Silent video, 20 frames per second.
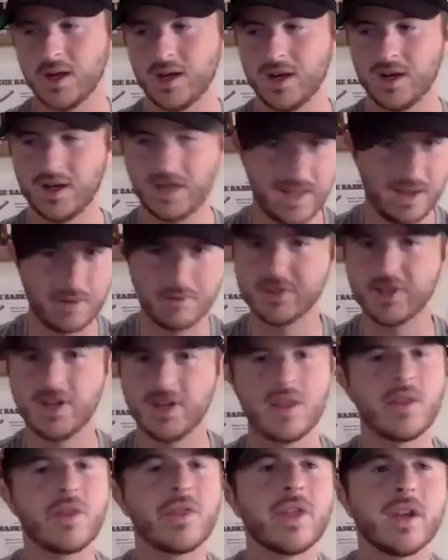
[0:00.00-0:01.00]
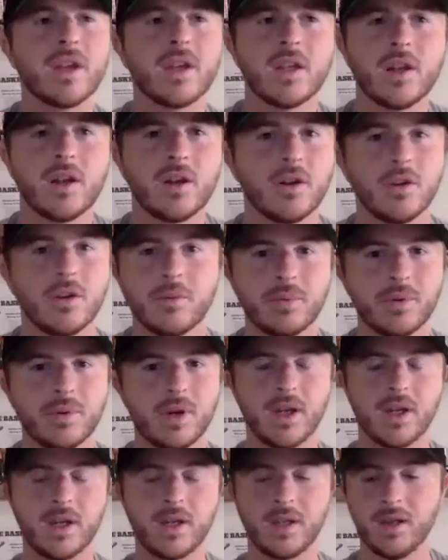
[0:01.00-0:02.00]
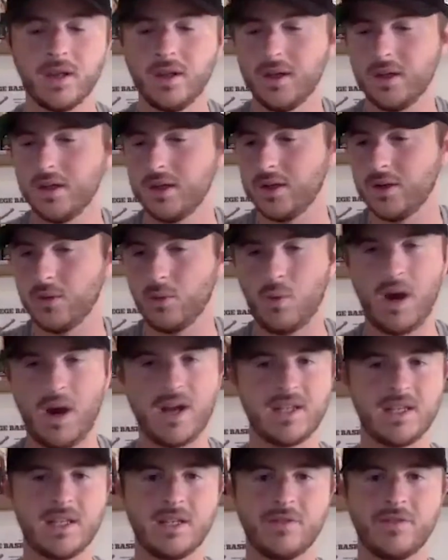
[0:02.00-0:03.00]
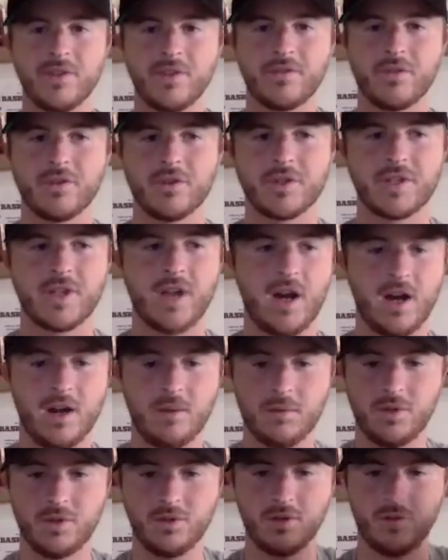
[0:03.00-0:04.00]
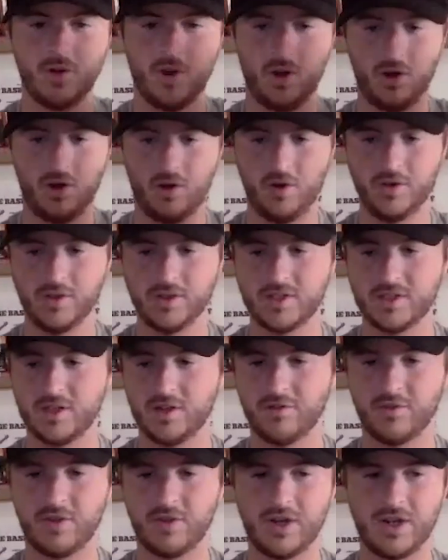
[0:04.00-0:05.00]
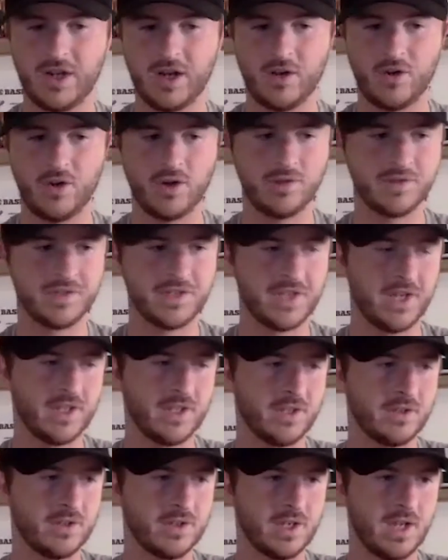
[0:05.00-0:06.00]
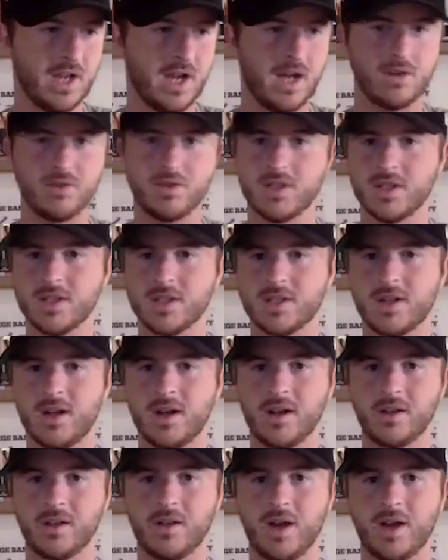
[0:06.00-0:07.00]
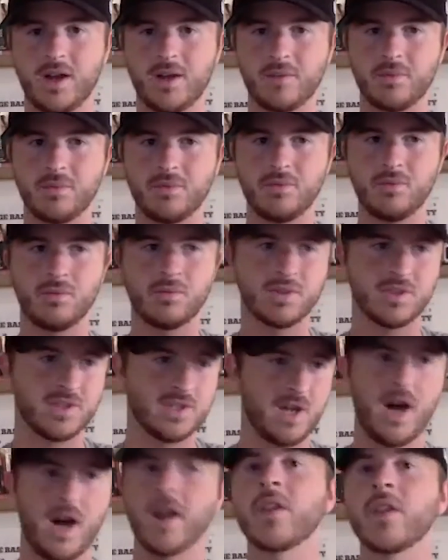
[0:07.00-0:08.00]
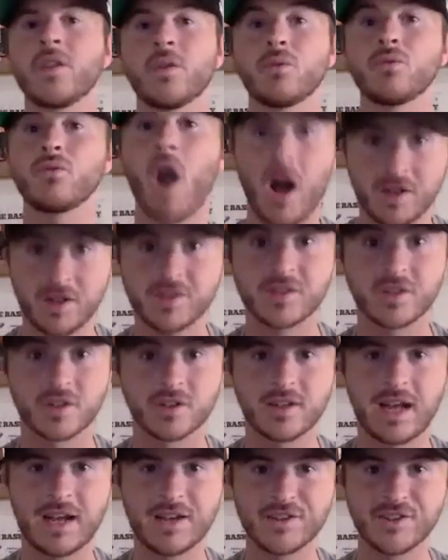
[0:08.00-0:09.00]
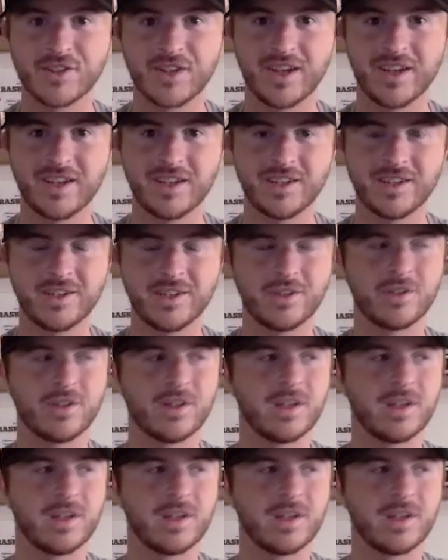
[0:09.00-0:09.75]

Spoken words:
And that was another thing, you'd play YD for the first time and you have all this stuff lined out, and all of a sudden there's a guy who's in the starting lineup who was not on the roster last night, and you're like,